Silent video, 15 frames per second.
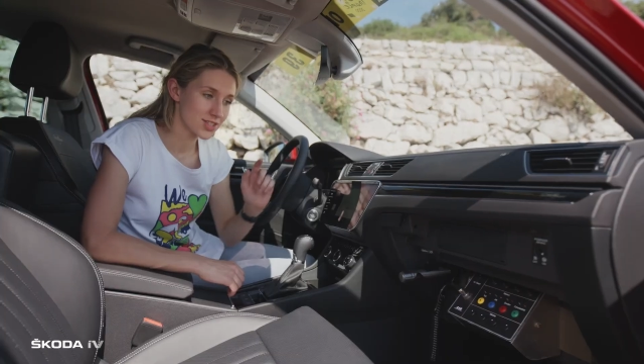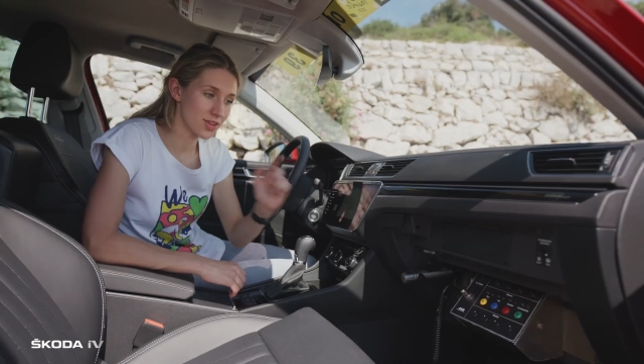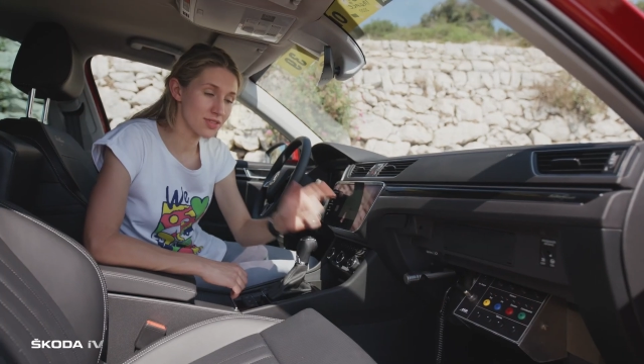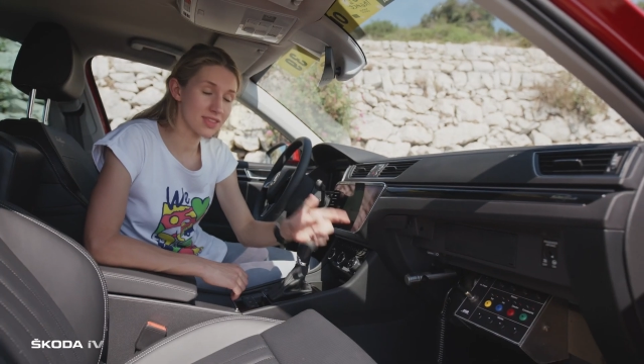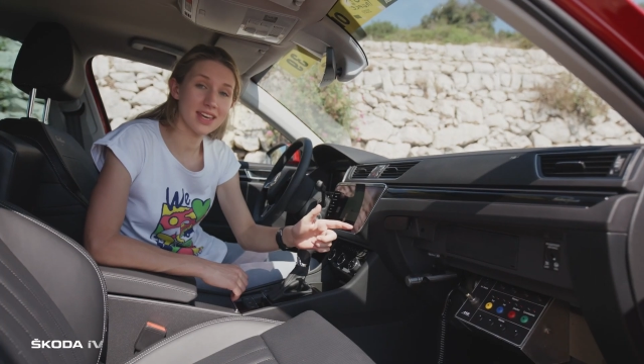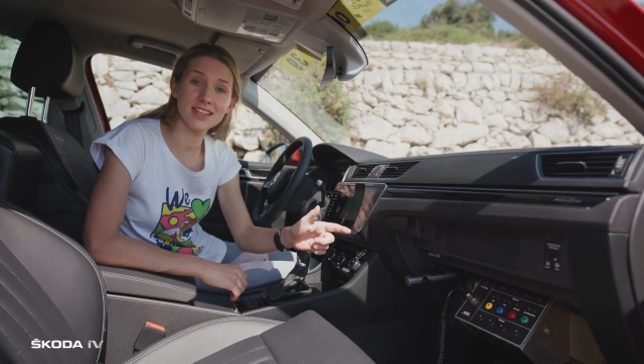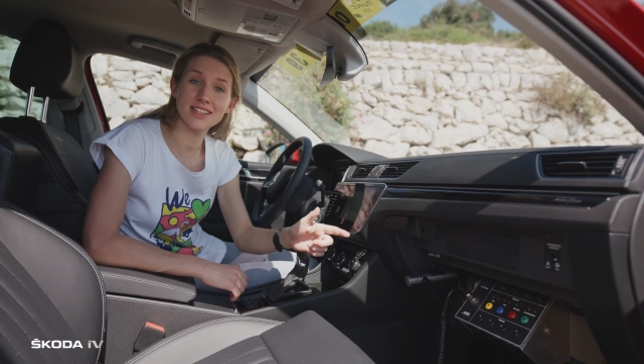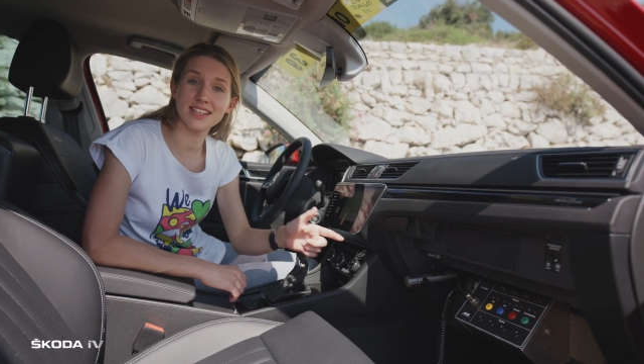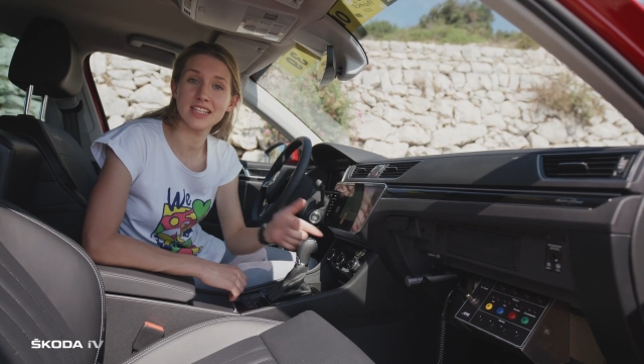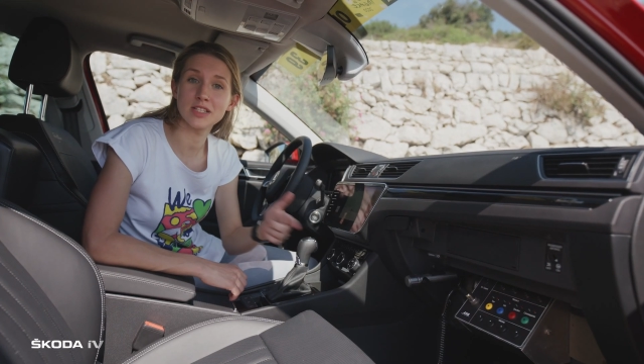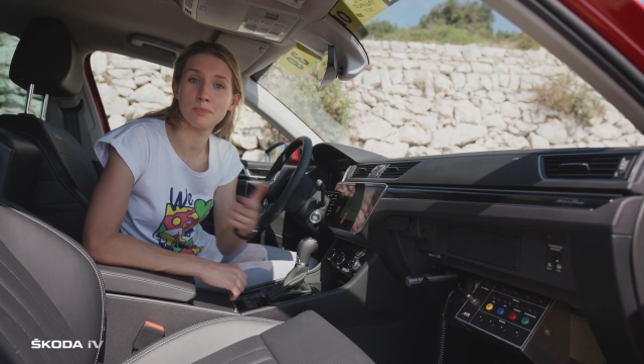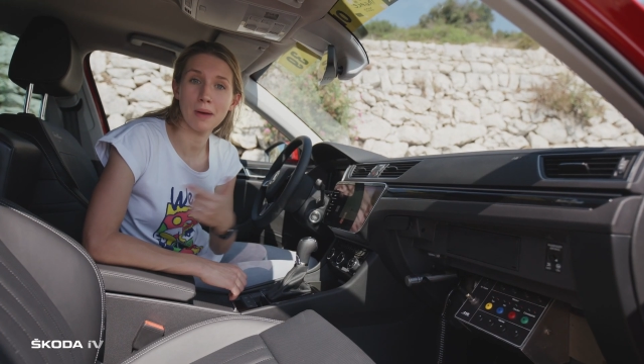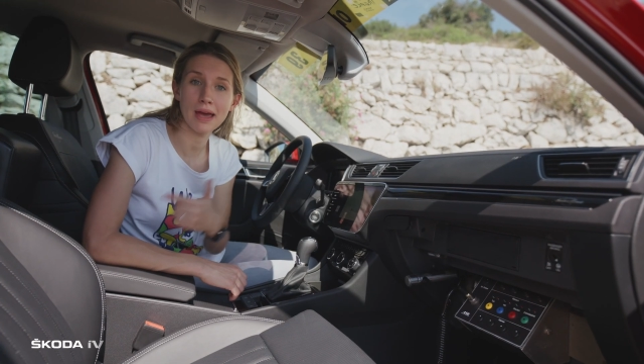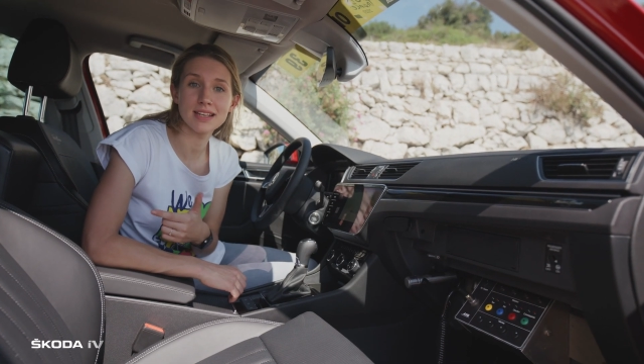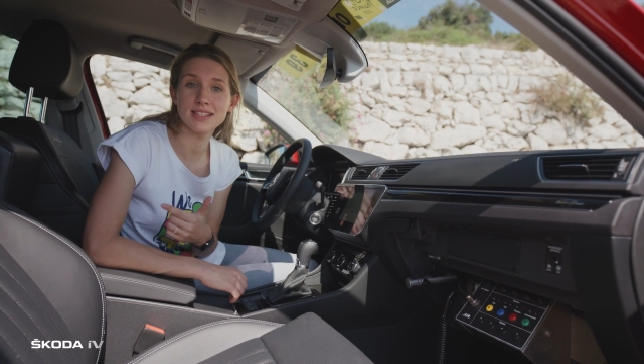So this
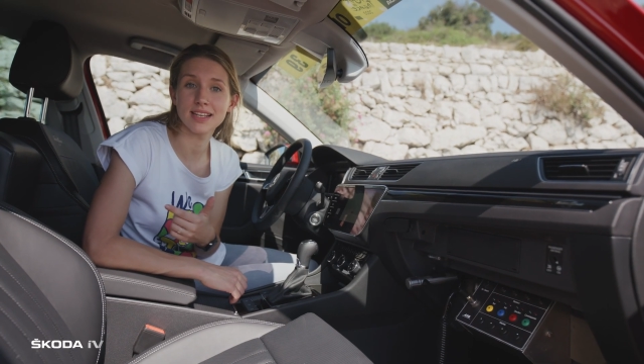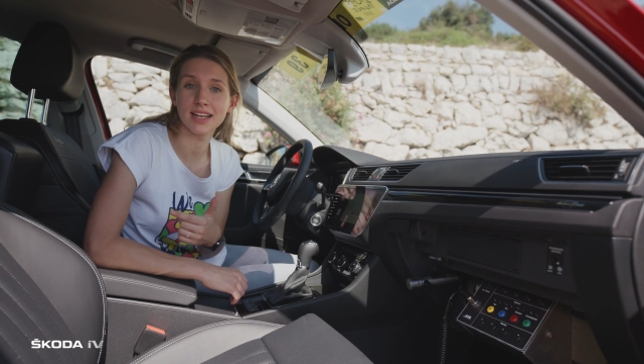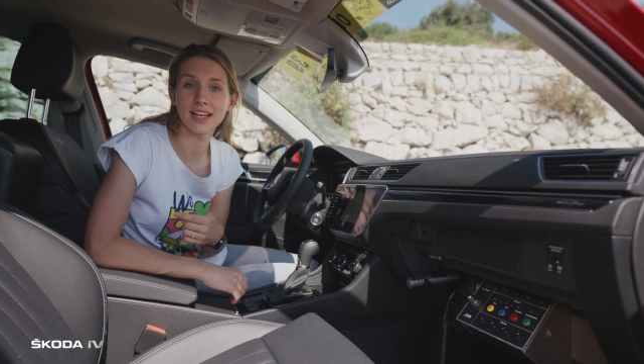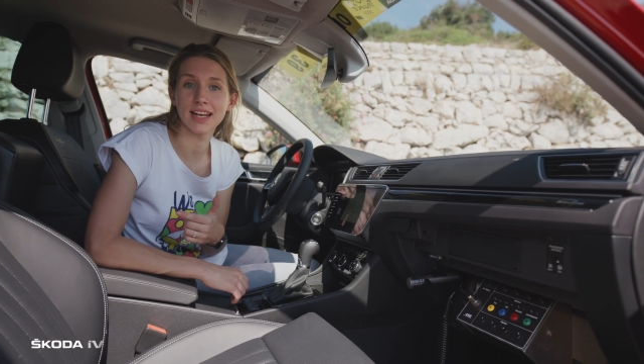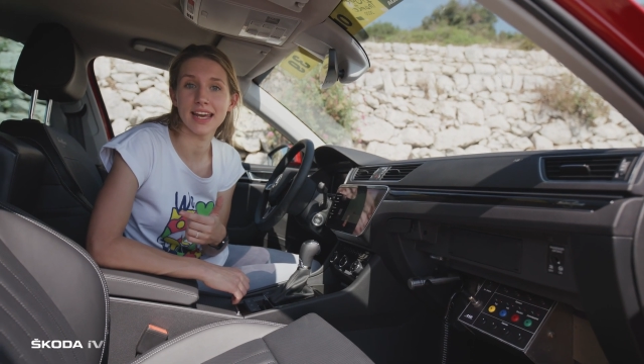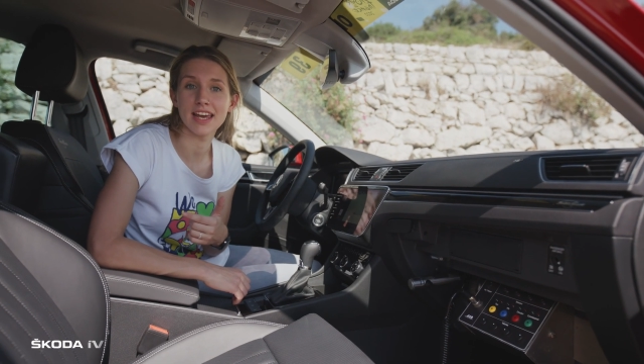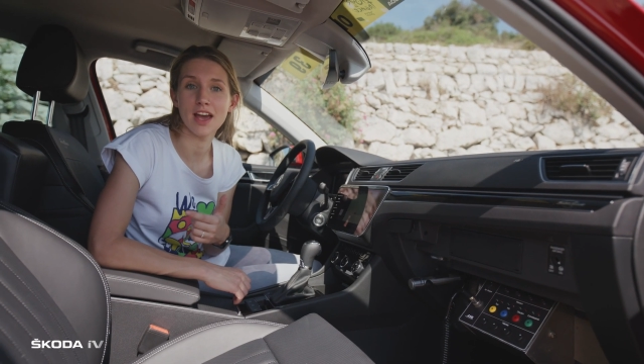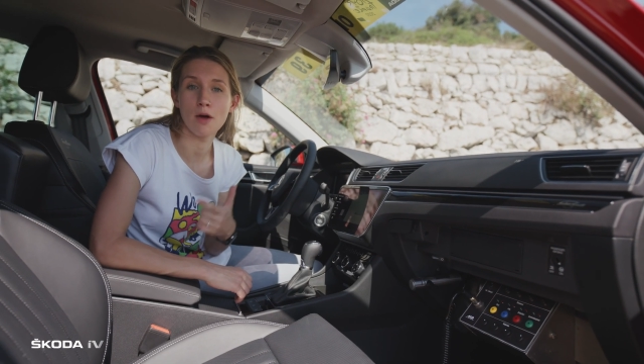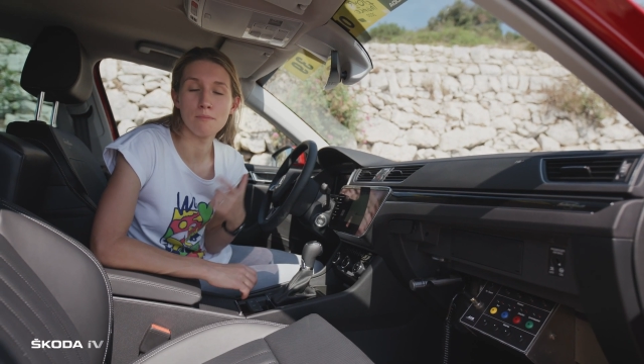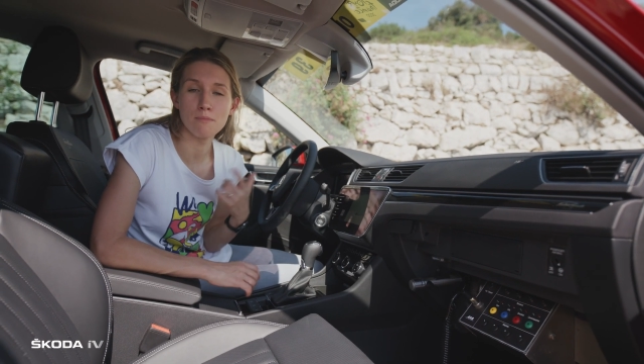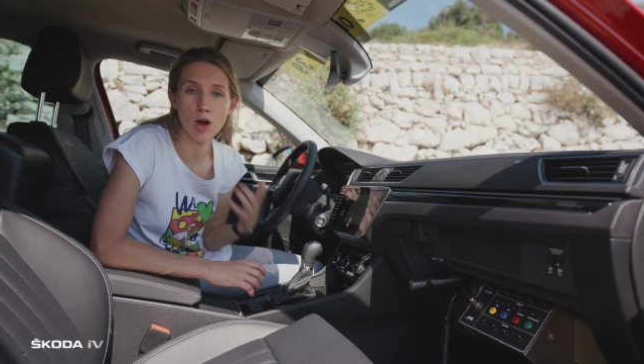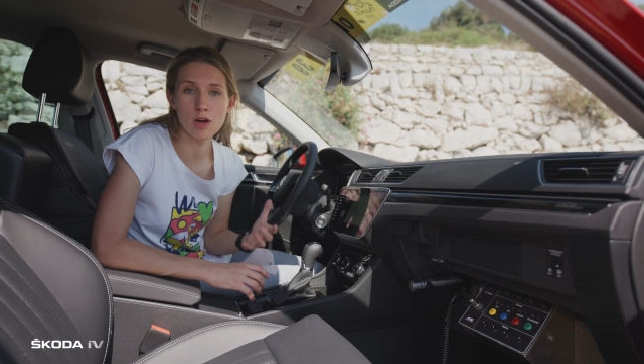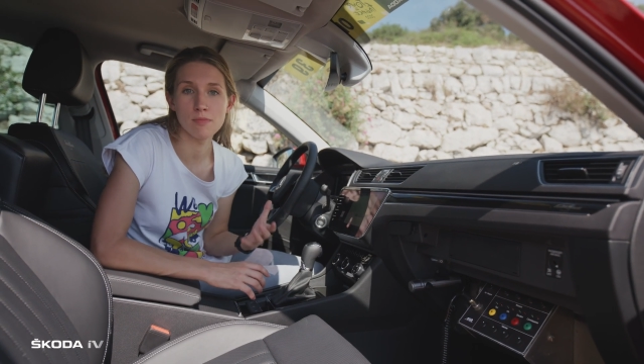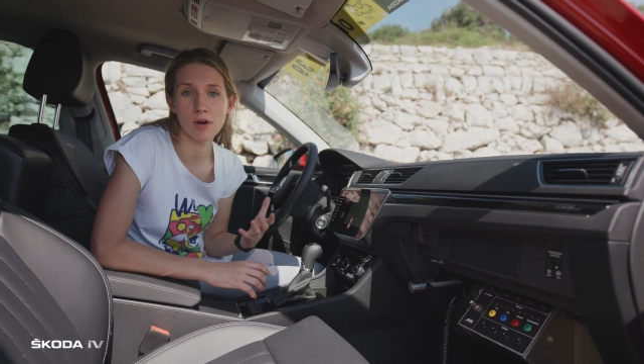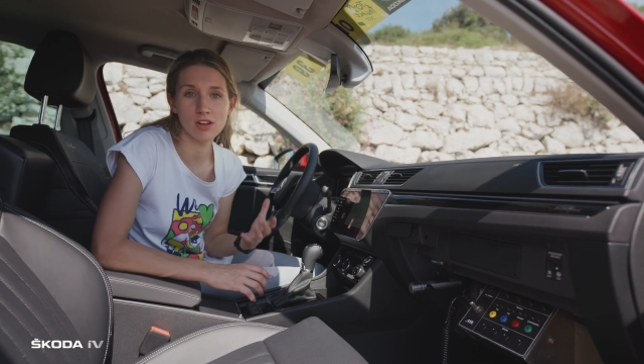is basically a
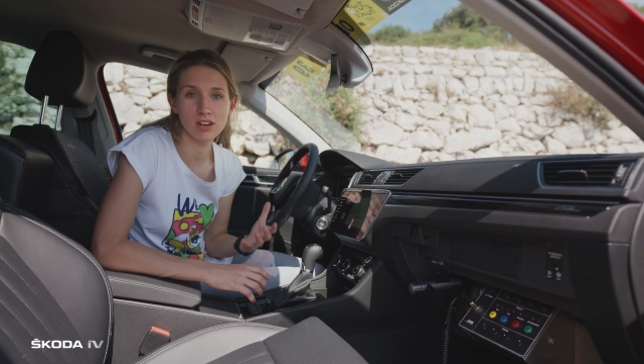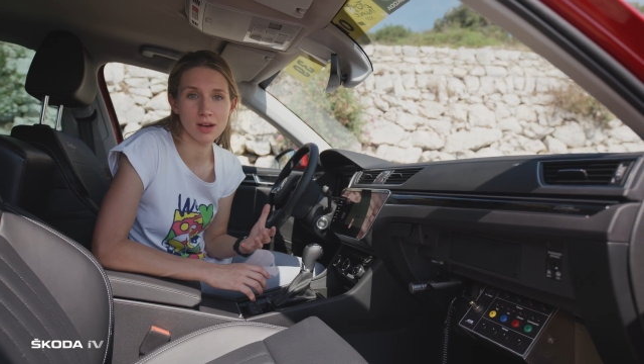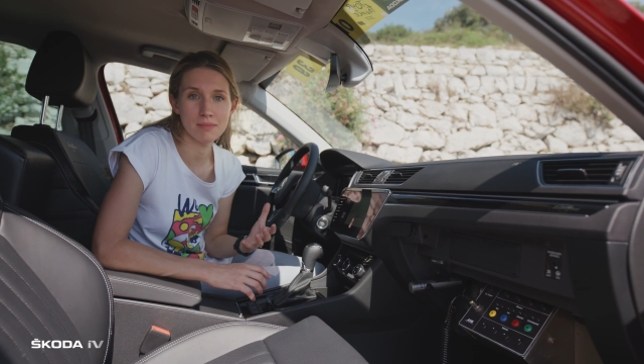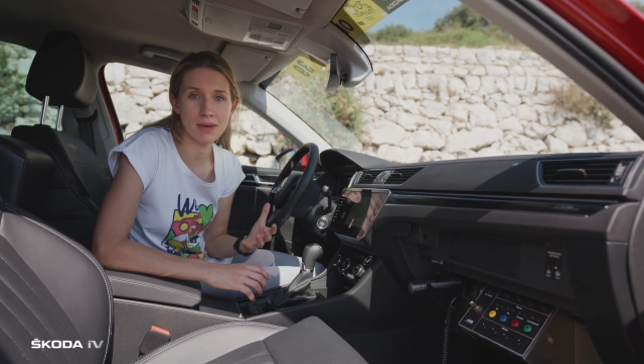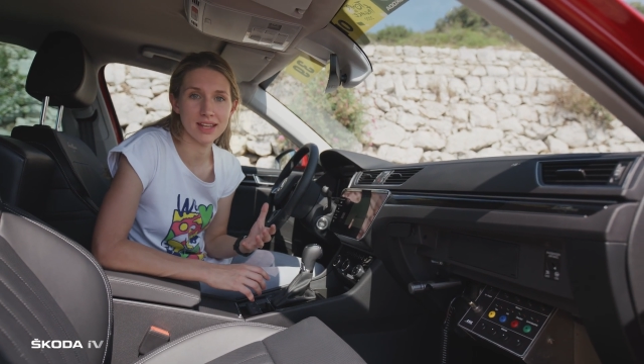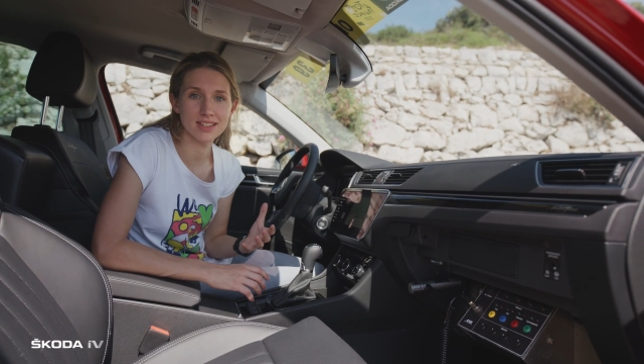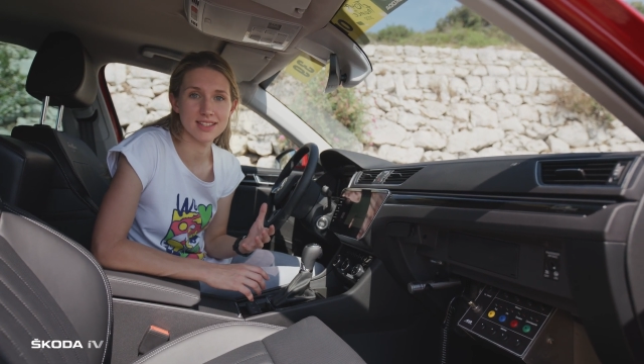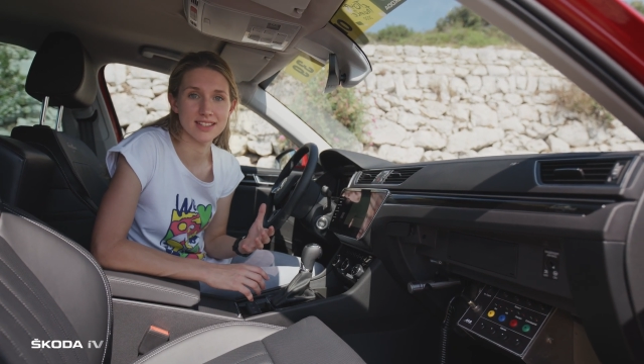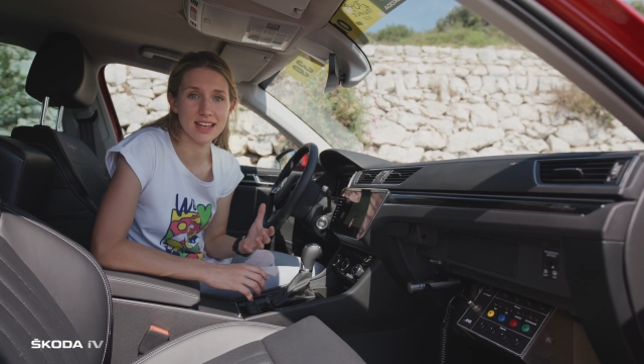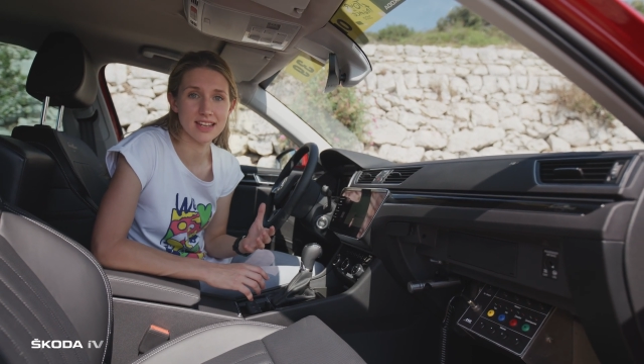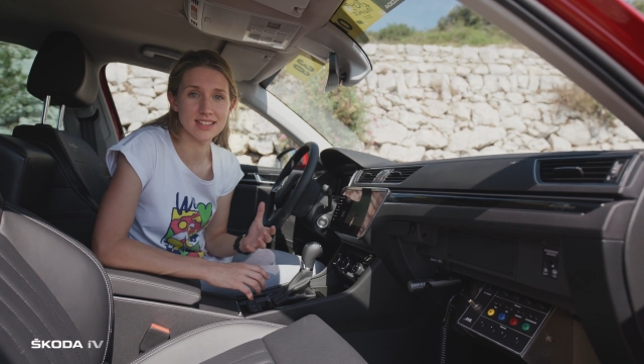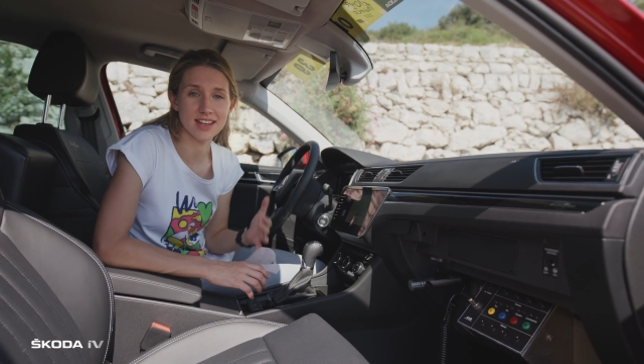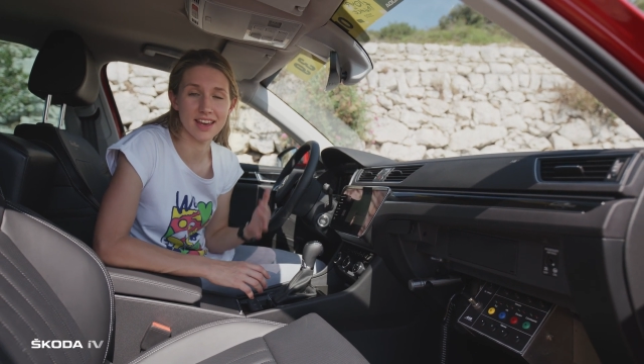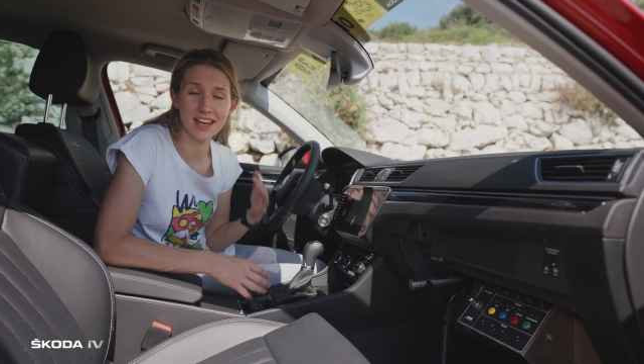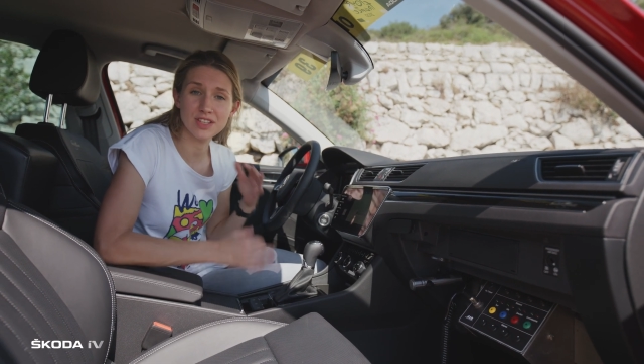mobile command centre.